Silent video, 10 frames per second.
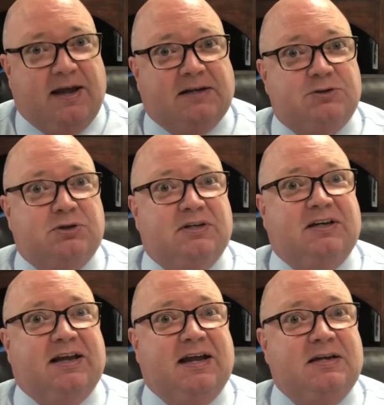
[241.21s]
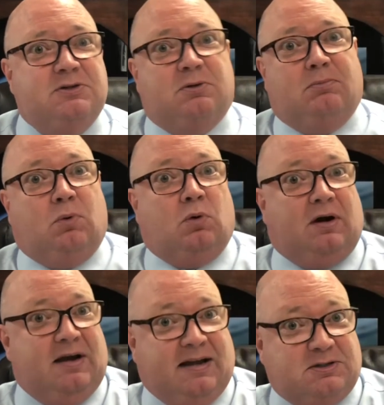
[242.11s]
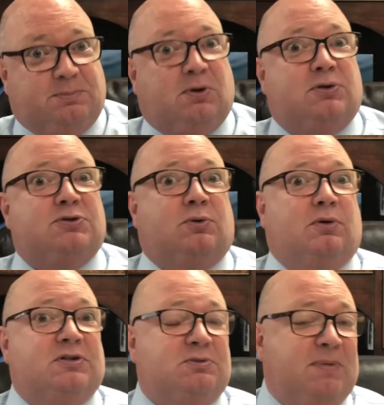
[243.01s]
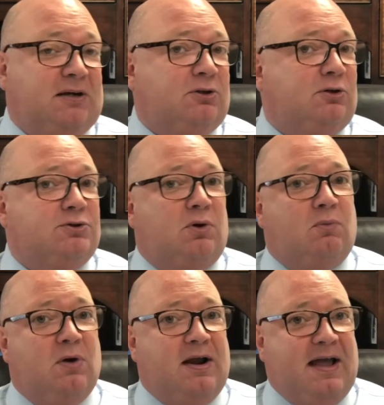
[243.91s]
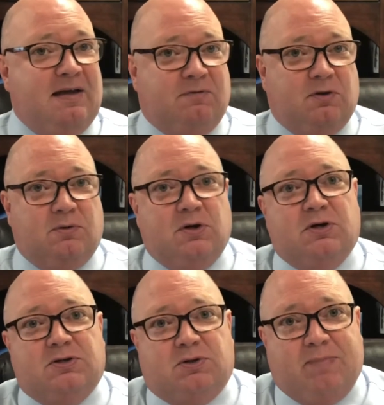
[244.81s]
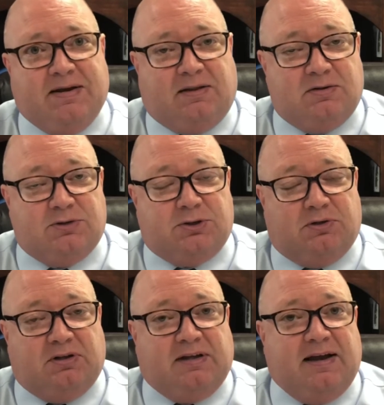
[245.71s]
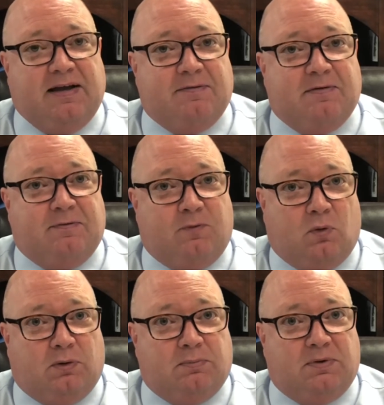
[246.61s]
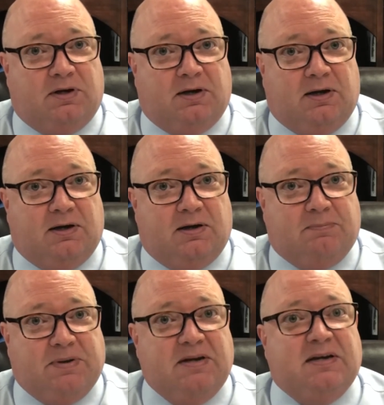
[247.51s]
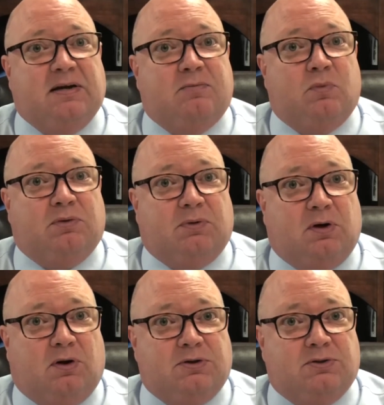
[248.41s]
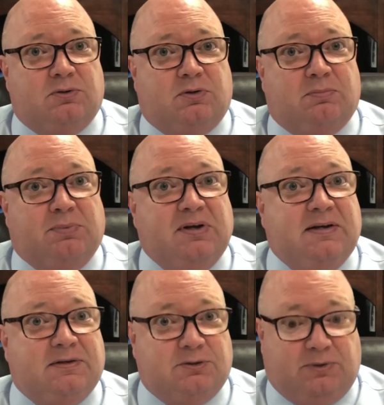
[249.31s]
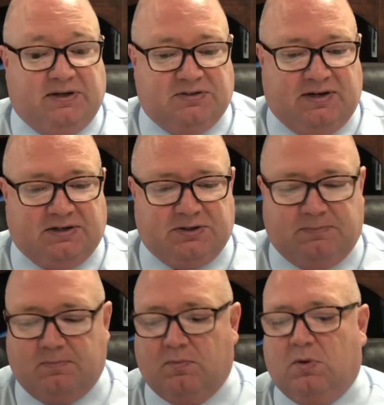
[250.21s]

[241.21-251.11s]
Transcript: and should engage more experts or inspectors or what have you to make sure that they have an informed opinion with regard to completing the transaction.